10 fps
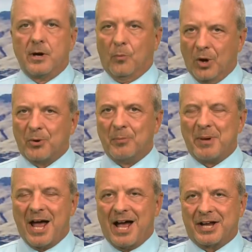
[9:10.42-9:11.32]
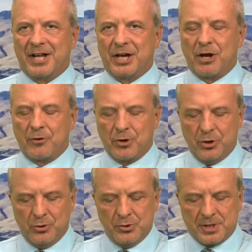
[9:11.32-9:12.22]
Welcome back. And in other
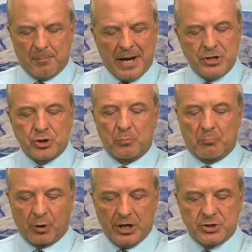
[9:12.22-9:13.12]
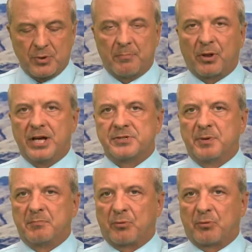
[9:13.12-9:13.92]
news, a major bridge replacement